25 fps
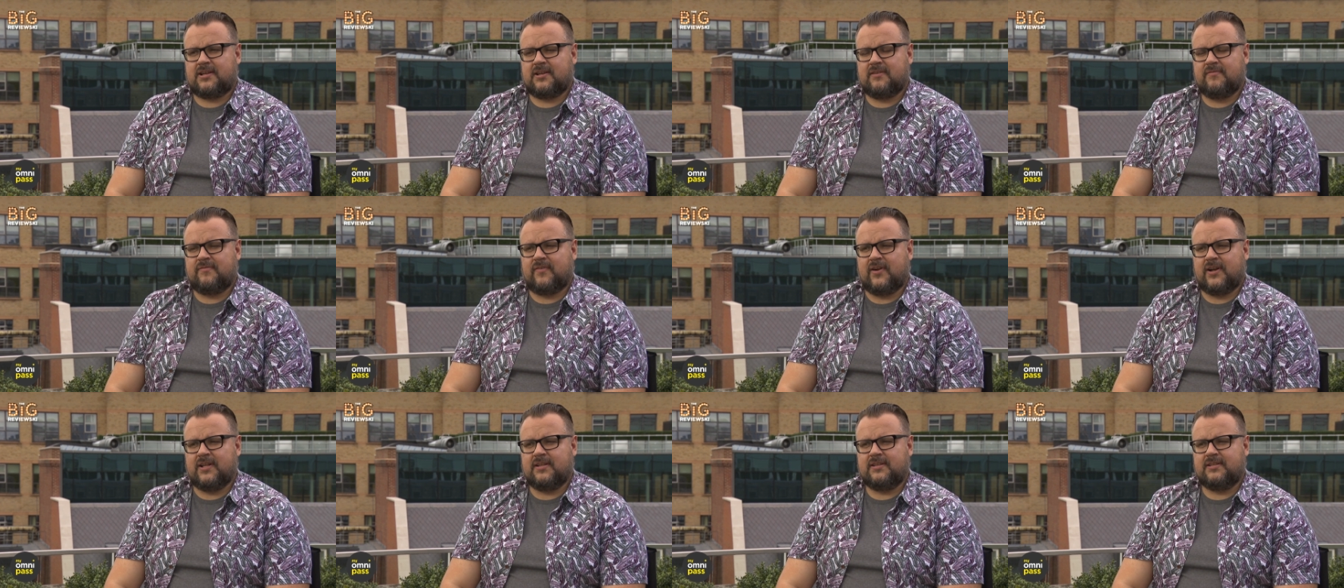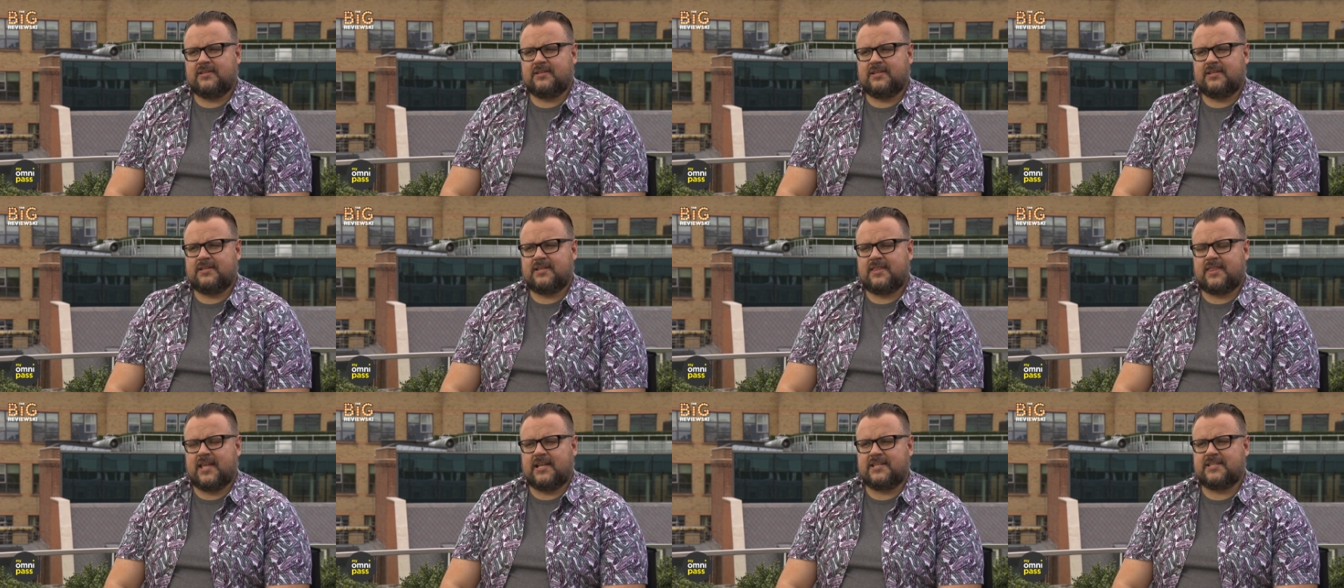final
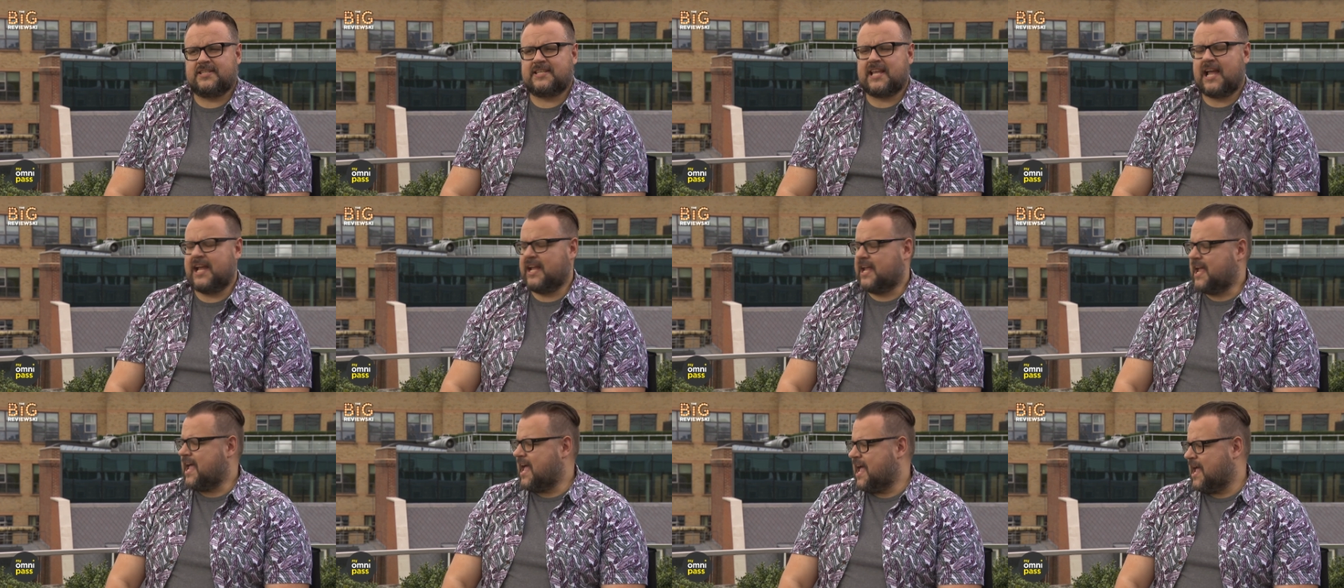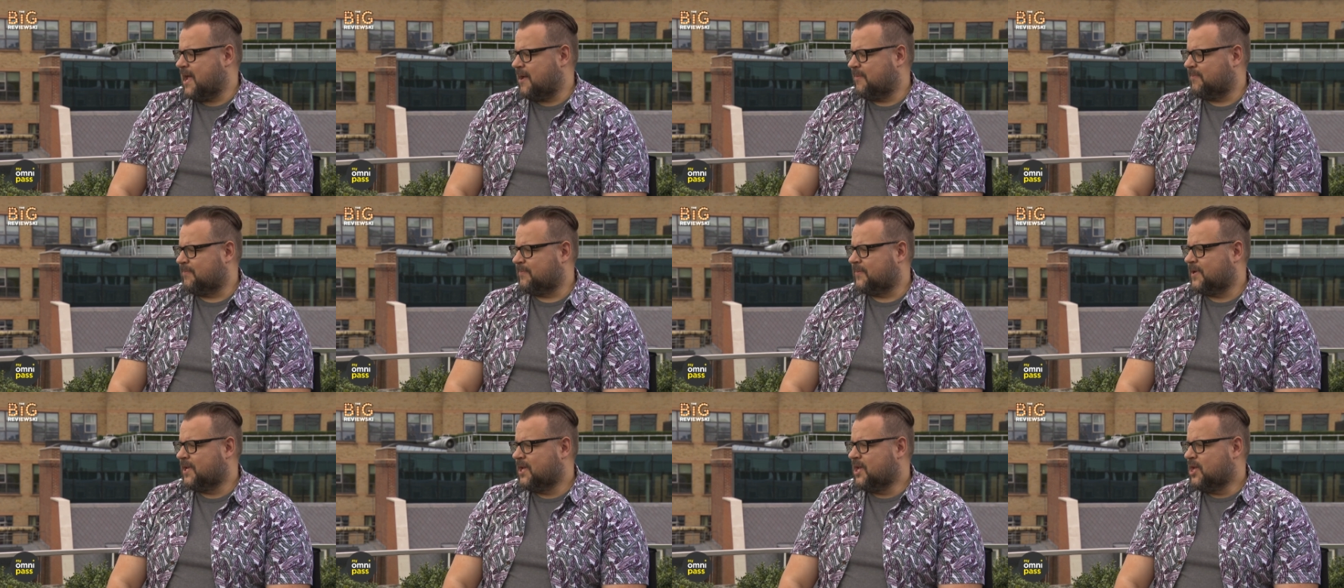thing to say,
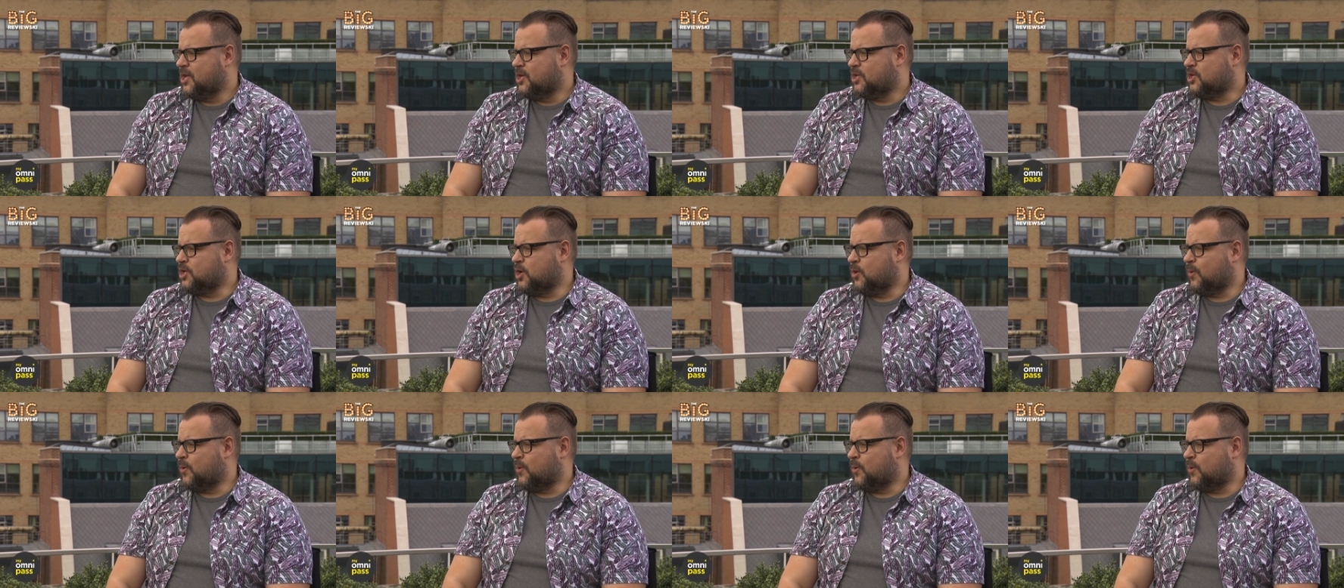um, mm-hmm.